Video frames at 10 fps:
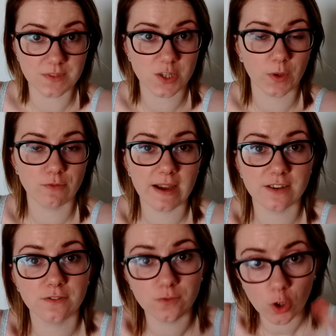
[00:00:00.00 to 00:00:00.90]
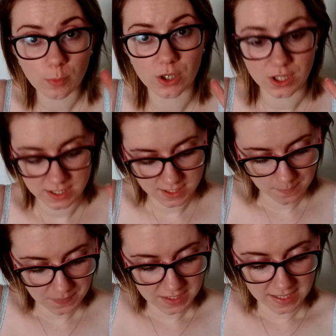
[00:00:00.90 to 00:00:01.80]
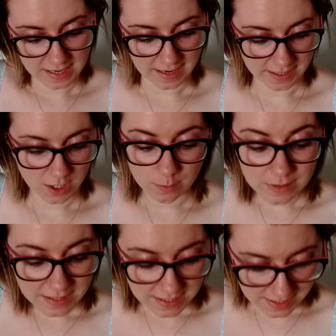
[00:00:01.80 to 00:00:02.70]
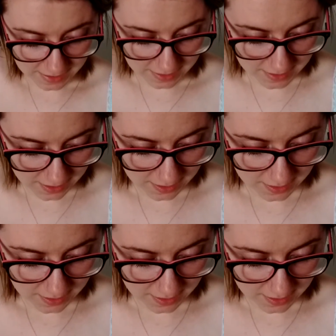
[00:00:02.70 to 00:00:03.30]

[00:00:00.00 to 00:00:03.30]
So I read 4 books. I completed